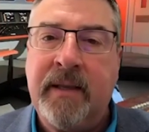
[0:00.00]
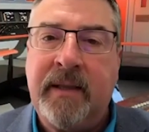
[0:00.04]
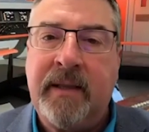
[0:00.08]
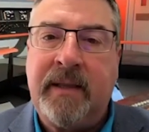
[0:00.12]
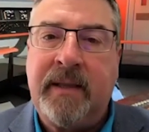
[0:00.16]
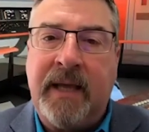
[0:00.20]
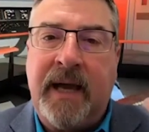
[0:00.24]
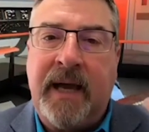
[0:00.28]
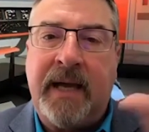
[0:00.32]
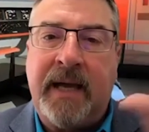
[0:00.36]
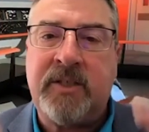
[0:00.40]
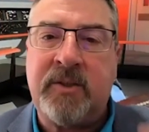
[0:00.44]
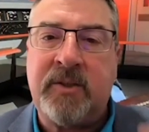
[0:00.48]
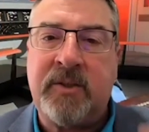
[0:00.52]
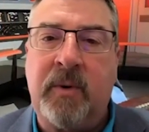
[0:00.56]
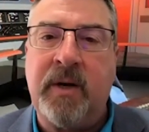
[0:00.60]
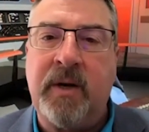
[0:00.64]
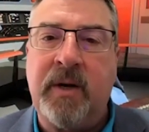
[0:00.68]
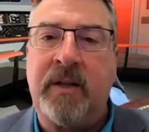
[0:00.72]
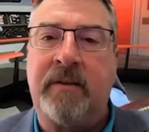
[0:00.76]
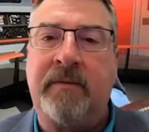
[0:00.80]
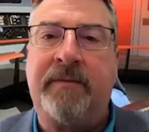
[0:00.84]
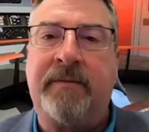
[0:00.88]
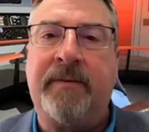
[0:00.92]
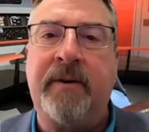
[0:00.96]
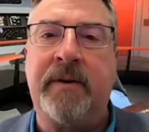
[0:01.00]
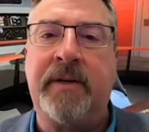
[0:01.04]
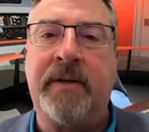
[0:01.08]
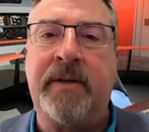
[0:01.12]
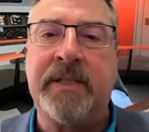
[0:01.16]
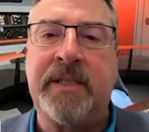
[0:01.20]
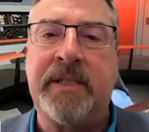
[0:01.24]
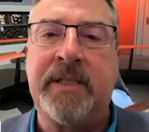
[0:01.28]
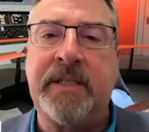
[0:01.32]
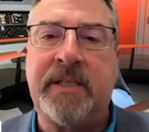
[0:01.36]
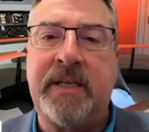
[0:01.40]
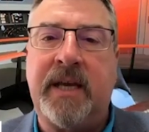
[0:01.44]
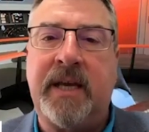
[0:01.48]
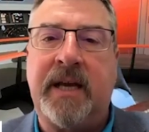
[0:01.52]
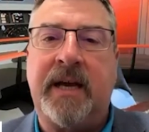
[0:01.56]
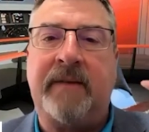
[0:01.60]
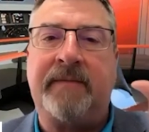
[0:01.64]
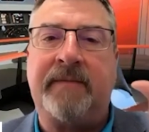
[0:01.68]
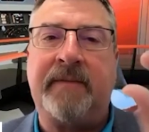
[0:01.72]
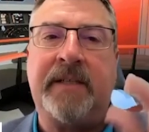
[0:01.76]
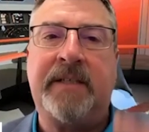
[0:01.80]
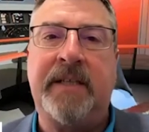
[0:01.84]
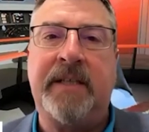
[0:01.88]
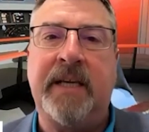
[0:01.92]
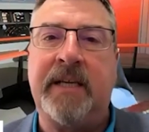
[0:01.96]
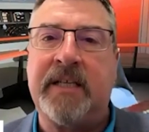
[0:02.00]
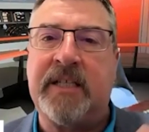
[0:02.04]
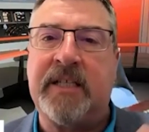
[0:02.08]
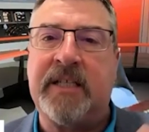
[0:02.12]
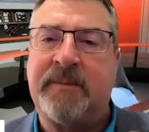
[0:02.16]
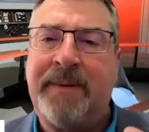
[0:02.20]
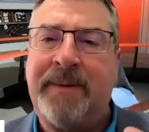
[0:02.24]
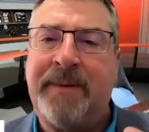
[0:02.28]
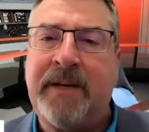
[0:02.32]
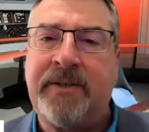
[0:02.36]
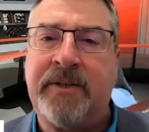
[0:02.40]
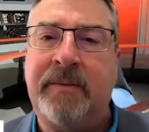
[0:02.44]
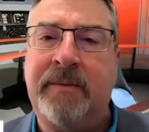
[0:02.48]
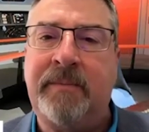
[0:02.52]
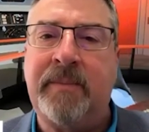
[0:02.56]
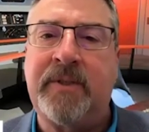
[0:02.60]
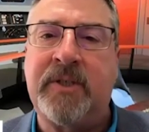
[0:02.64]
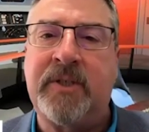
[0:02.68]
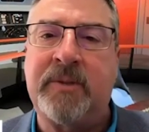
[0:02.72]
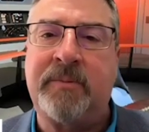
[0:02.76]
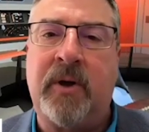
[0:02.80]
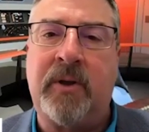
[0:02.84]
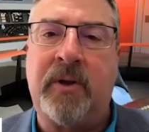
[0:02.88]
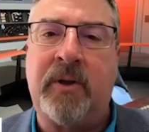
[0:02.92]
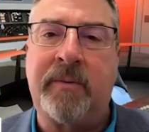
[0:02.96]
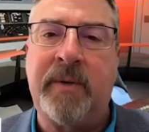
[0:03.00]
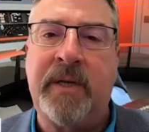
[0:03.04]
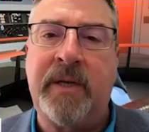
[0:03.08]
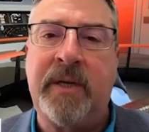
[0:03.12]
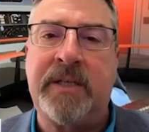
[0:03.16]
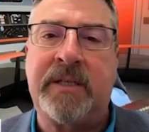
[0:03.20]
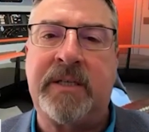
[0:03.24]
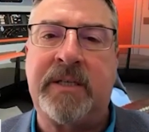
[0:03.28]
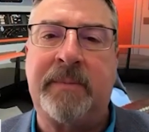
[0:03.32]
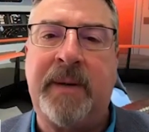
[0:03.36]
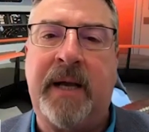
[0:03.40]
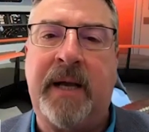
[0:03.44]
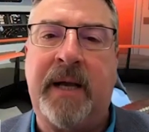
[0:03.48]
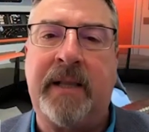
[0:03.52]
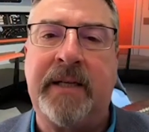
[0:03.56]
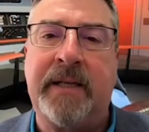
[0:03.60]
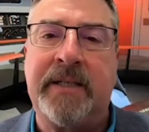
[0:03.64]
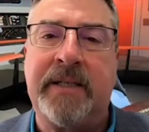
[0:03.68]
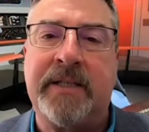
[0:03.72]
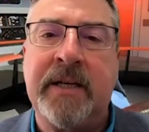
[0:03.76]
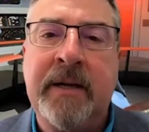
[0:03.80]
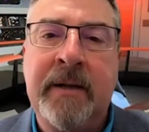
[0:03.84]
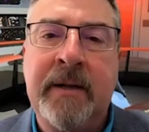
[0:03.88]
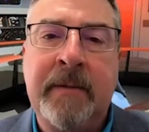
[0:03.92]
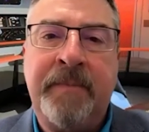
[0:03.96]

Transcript: That's one of the focuses you have to take, especially smaller municipalities.